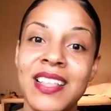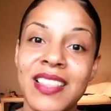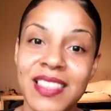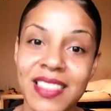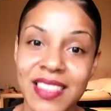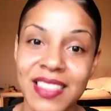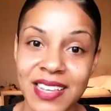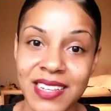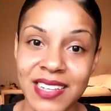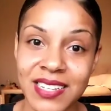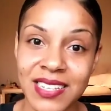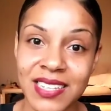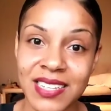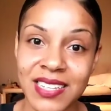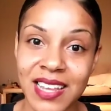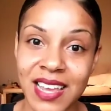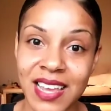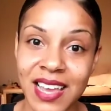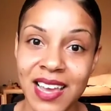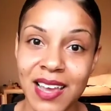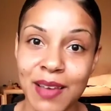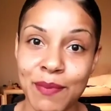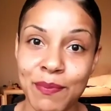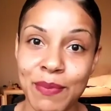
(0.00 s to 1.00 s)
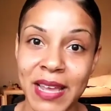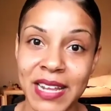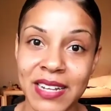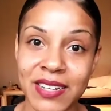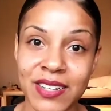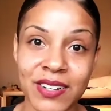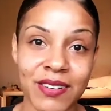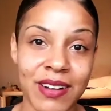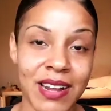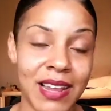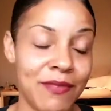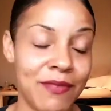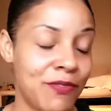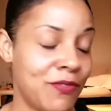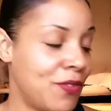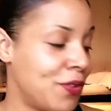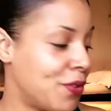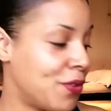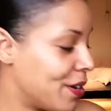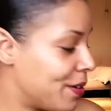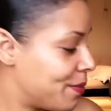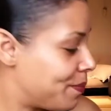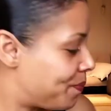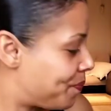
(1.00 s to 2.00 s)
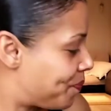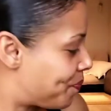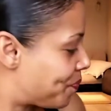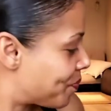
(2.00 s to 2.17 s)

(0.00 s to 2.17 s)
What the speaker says: this pentagram for.